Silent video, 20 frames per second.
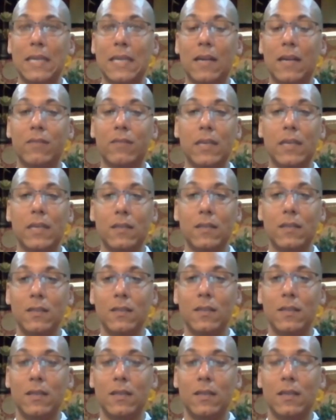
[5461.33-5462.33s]
elevated.
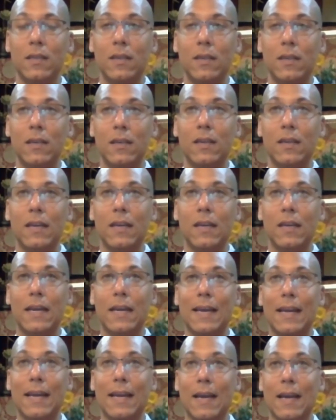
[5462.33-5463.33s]

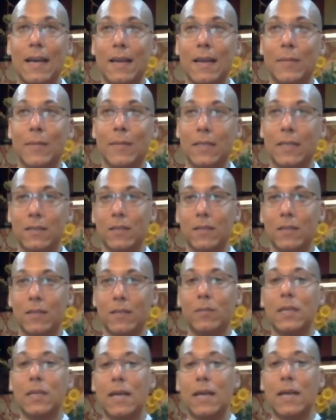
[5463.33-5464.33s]
I mean,
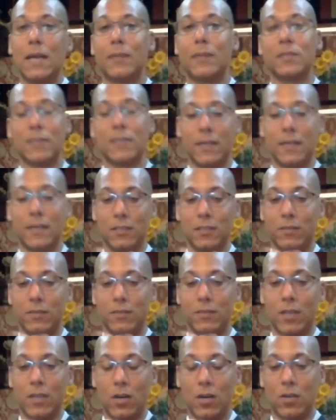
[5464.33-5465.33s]
complete opposite sides. You have
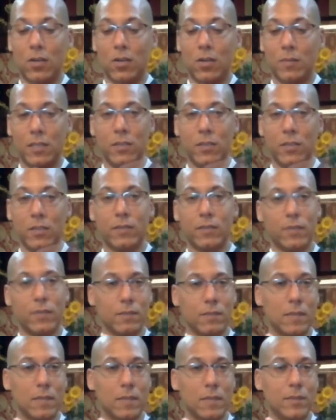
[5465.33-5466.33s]
calm, and then you have
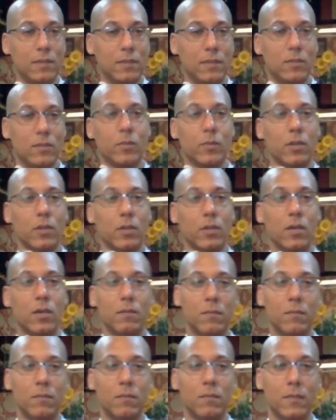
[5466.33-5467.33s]
like maybe super
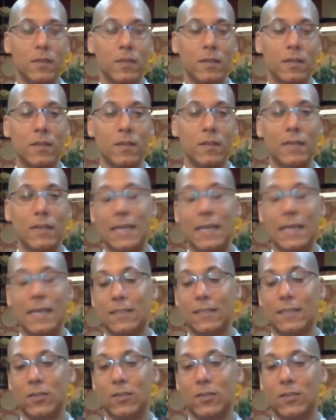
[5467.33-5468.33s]
calm. And
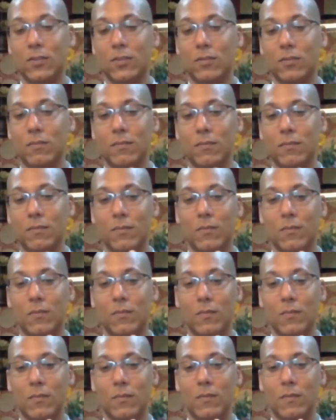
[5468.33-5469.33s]
so
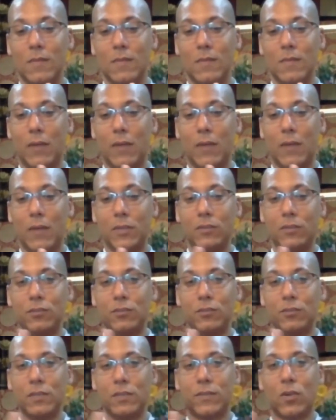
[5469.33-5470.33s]
now when you
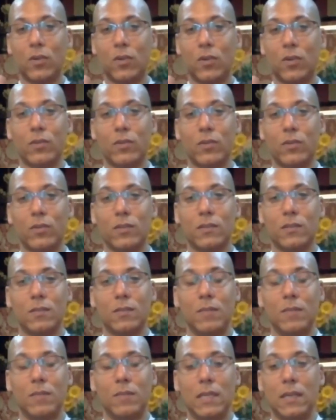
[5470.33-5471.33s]
shift over to
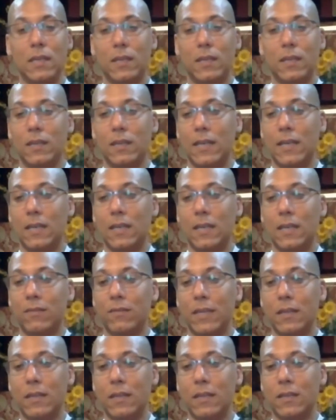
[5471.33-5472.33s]
being
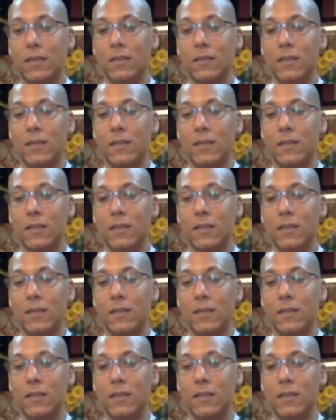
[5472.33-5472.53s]
elevated,